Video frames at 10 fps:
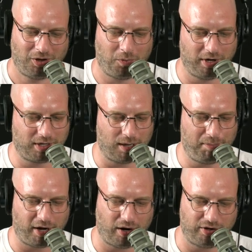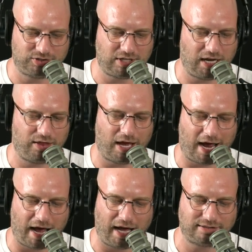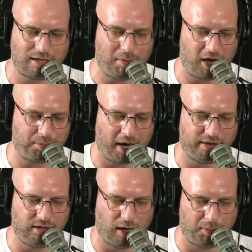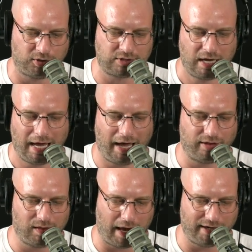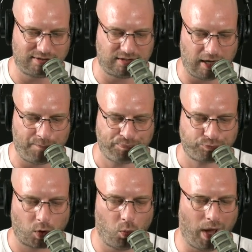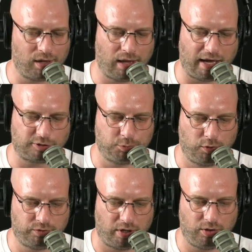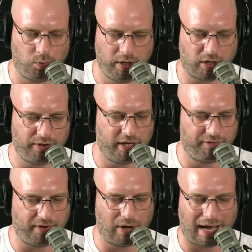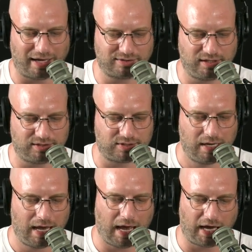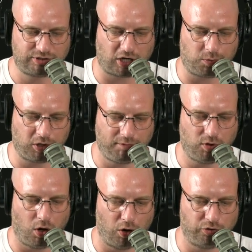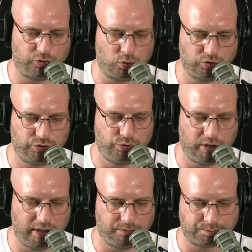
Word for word: Want to get a better understanding of the odds and the math behind the numbers, how the line is set, why the lines move during the week on the NFL odds list? Odds Shark will give you all the tools you need.